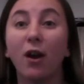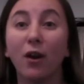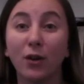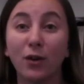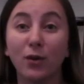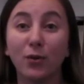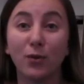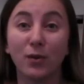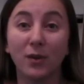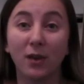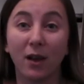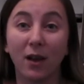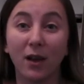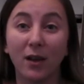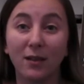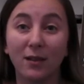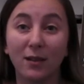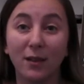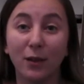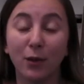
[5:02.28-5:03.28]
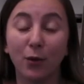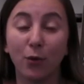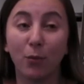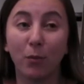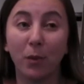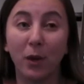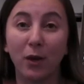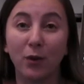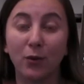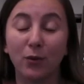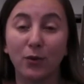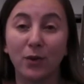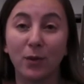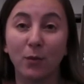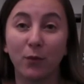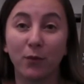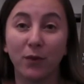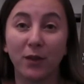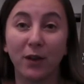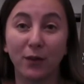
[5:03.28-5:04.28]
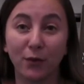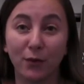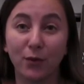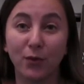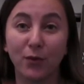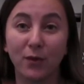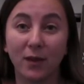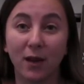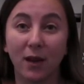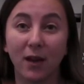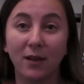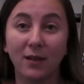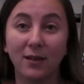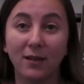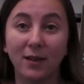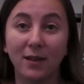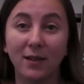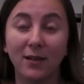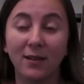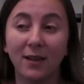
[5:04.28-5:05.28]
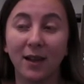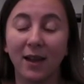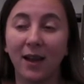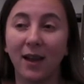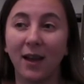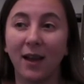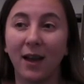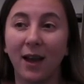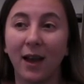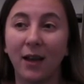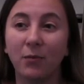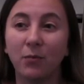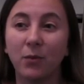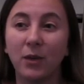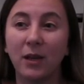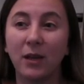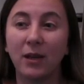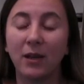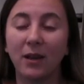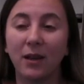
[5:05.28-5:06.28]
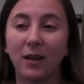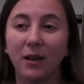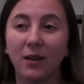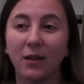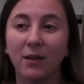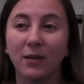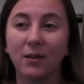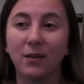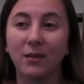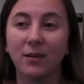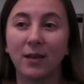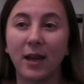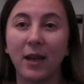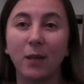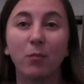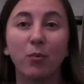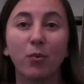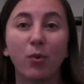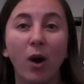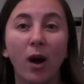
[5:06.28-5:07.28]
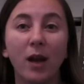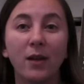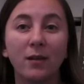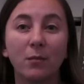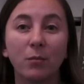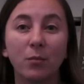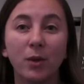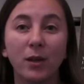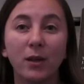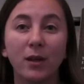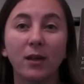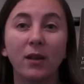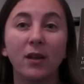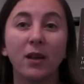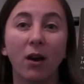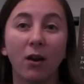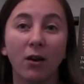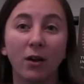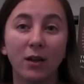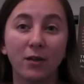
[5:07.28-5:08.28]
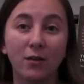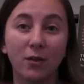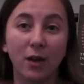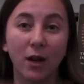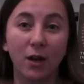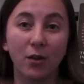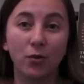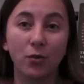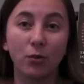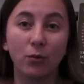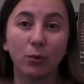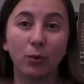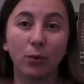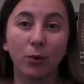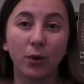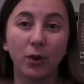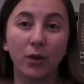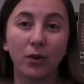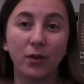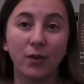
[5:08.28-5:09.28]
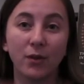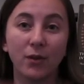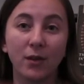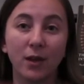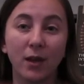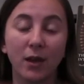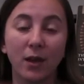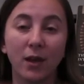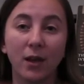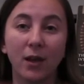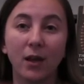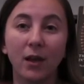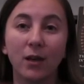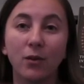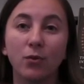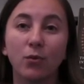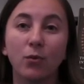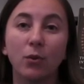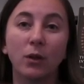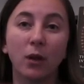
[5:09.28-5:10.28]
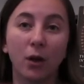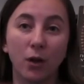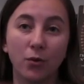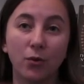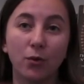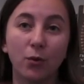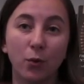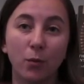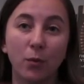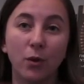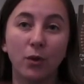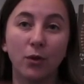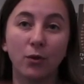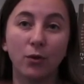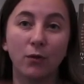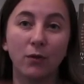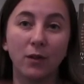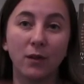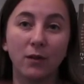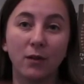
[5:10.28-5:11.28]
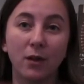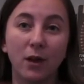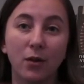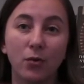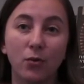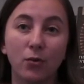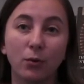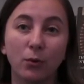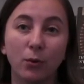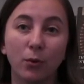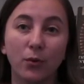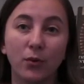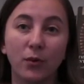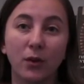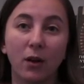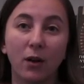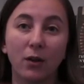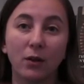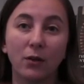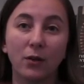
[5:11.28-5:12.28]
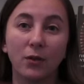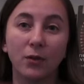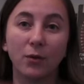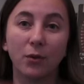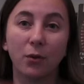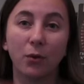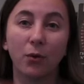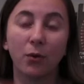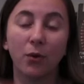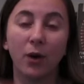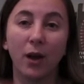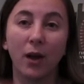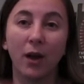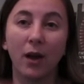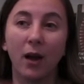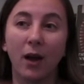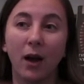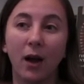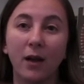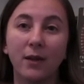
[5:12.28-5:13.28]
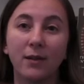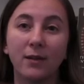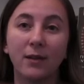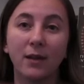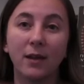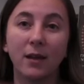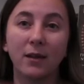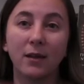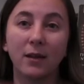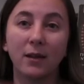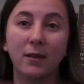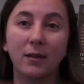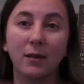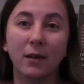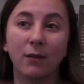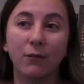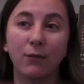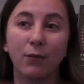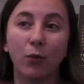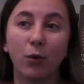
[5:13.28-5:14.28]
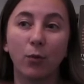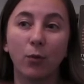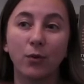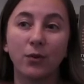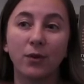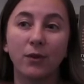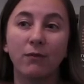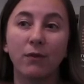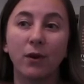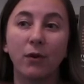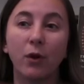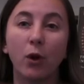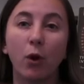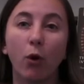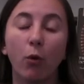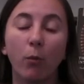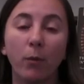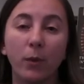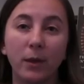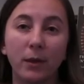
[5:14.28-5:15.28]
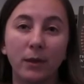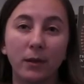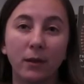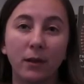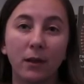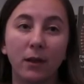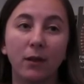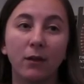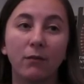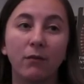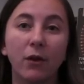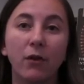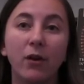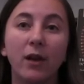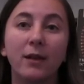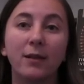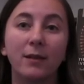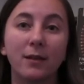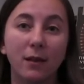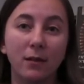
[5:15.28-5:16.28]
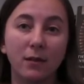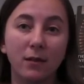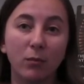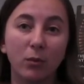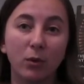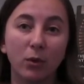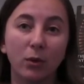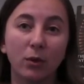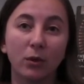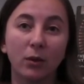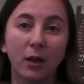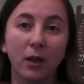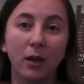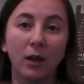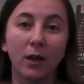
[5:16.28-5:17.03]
young society compared to some of the other societies, and we take pride in bringing young international lawyers into a larger community of international law scholars. So I see it as foremost a very open, very accessible